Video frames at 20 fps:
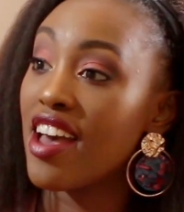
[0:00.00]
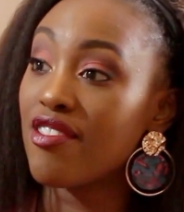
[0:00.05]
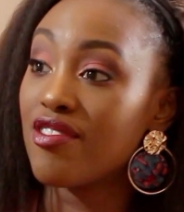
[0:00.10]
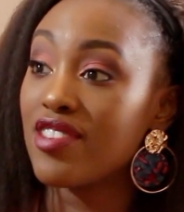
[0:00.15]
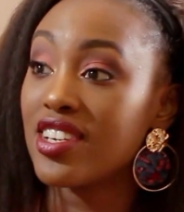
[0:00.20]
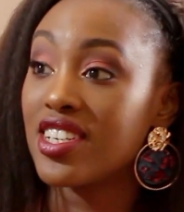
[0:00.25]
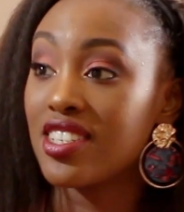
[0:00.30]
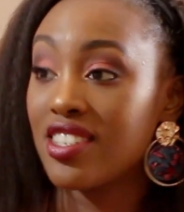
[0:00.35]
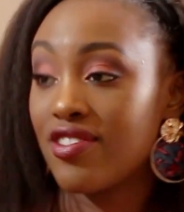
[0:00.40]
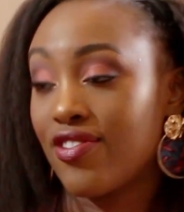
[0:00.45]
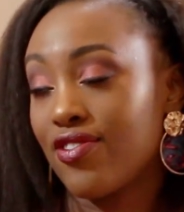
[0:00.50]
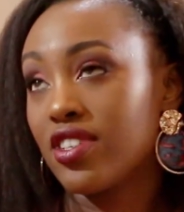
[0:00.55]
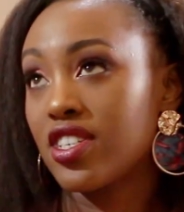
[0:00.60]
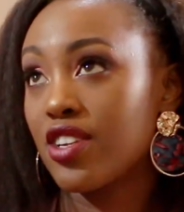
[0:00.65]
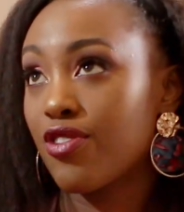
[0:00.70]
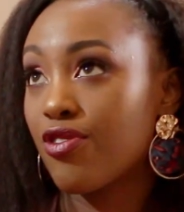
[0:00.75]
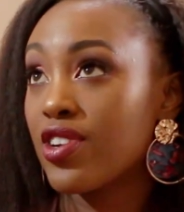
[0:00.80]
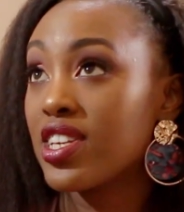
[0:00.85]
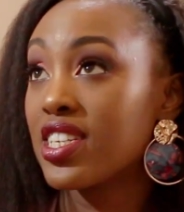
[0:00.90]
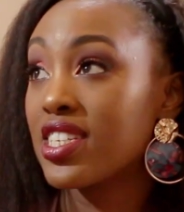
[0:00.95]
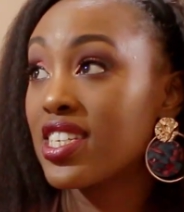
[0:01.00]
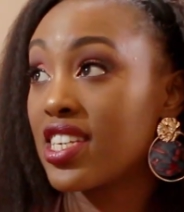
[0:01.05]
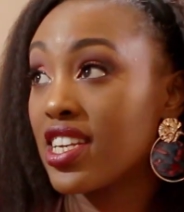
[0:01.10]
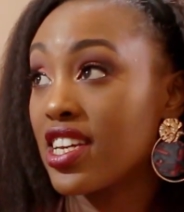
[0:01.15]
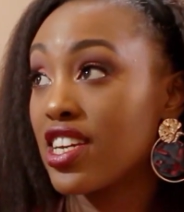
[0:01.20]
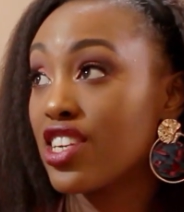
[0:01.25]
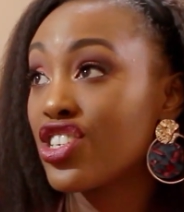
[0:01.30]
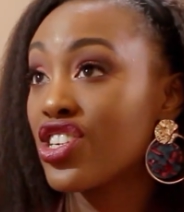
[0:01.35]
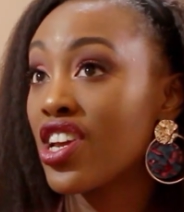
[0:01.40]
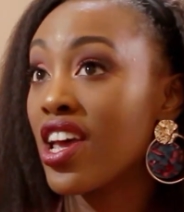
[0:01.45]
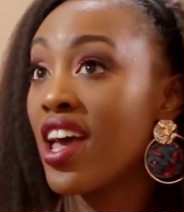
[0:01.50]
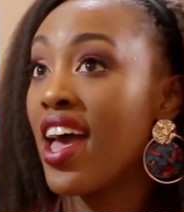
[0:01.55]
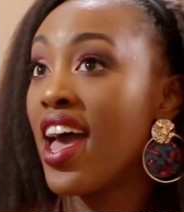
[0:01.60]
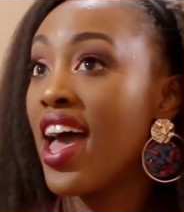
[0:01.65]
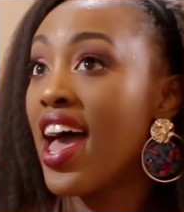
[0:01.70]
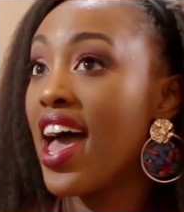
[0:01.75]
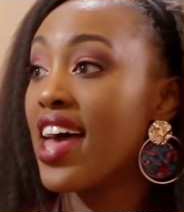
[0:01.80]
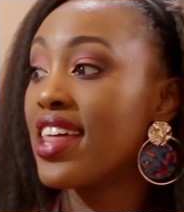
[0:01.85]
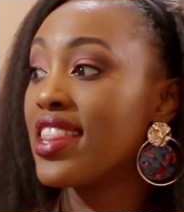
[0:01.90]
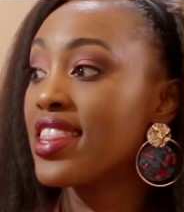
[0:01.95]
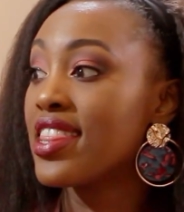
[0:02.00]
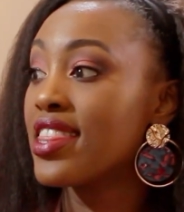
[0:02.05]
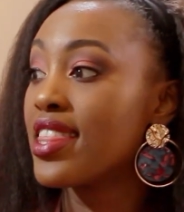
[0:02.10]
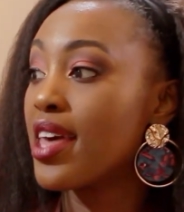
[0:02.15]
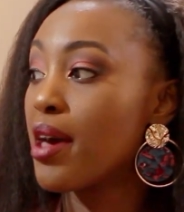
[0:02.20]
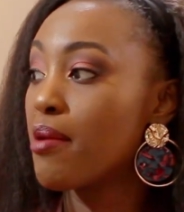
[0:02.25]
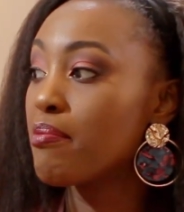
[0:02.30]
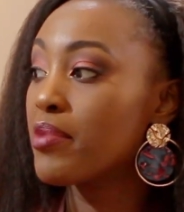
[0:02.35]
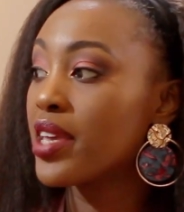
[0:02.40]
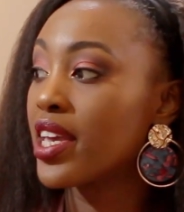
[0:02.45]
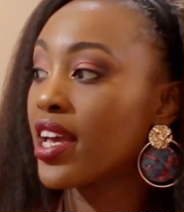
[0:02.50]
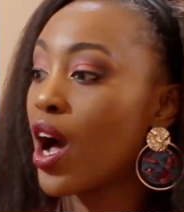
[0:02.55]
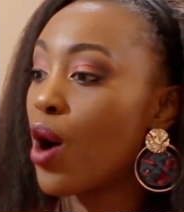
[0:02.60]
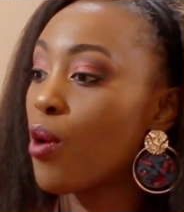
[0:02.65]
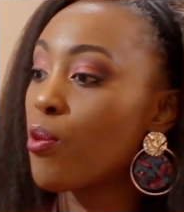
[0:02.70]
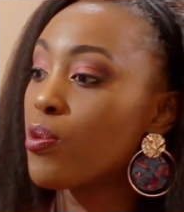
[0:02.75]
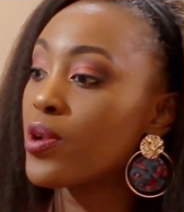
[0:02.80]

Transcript: every different stage, and them being a